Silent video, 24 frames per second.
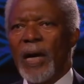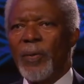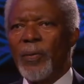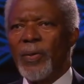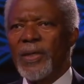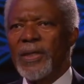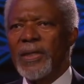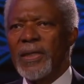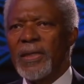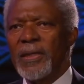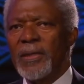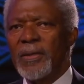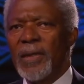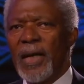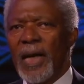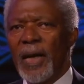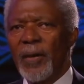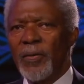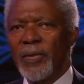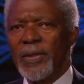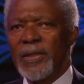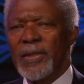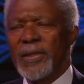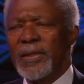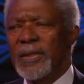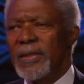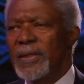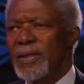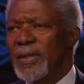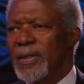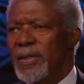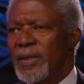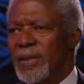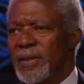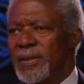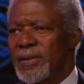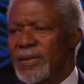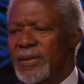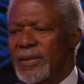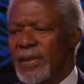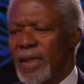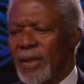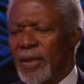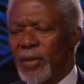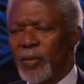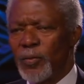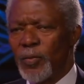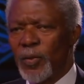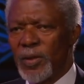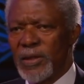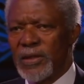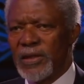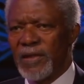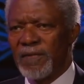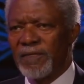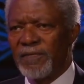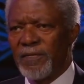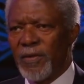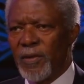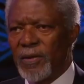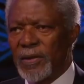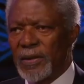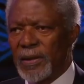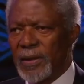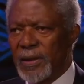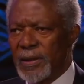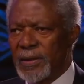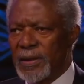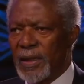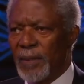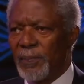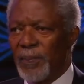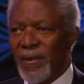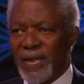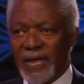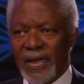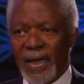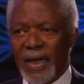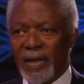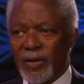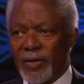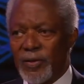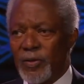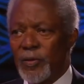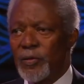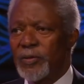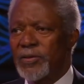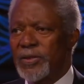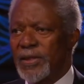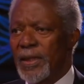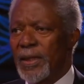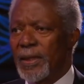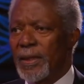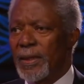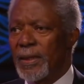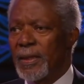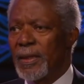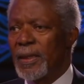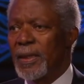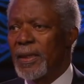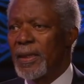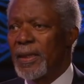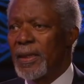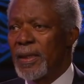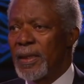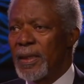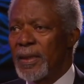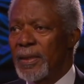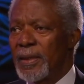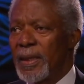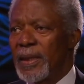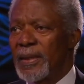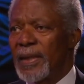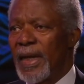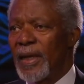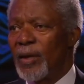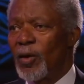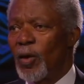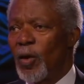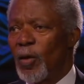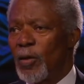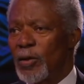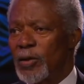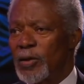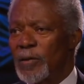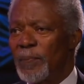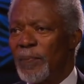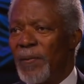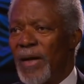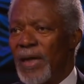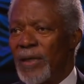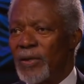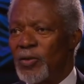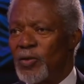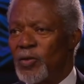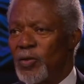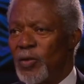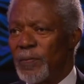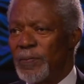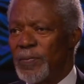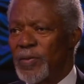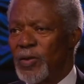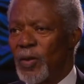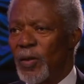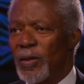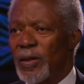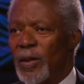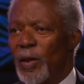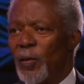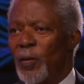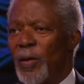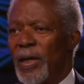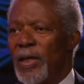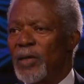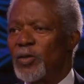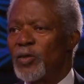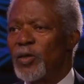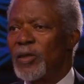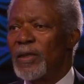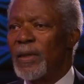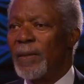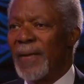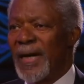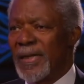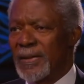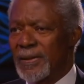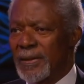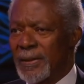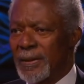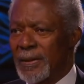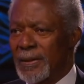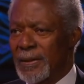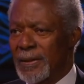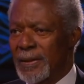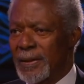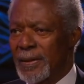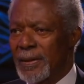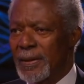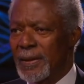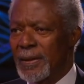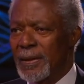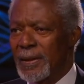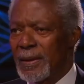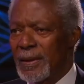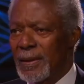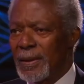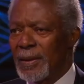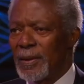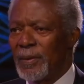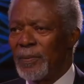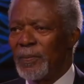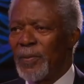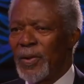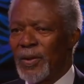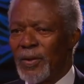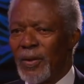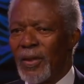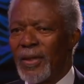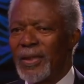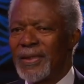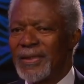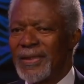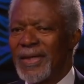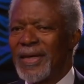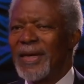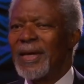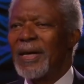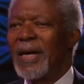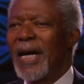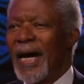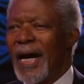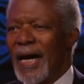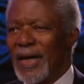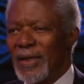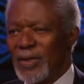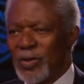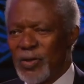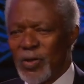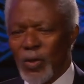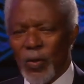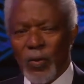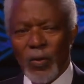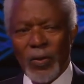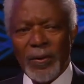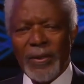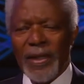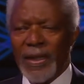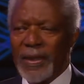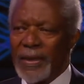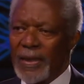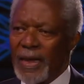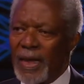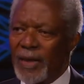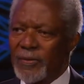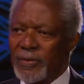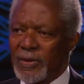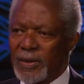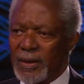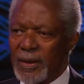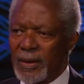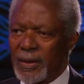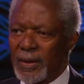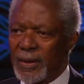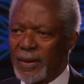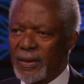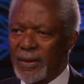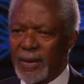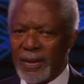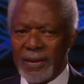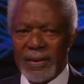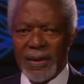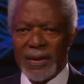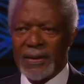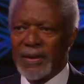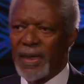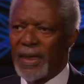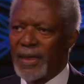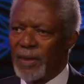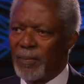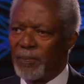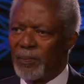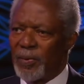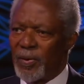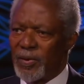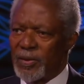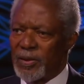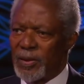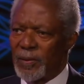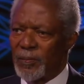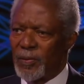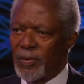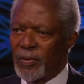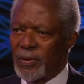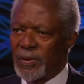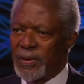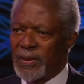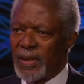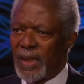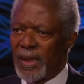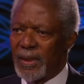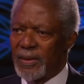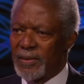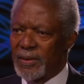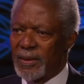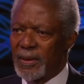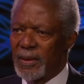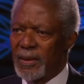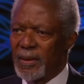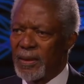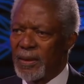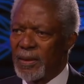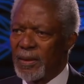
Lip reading: facade? I wouldn't say it was a front in the sense, but I do say that I lost my troops on the way to Damascus because I told the council, this is an impossible task,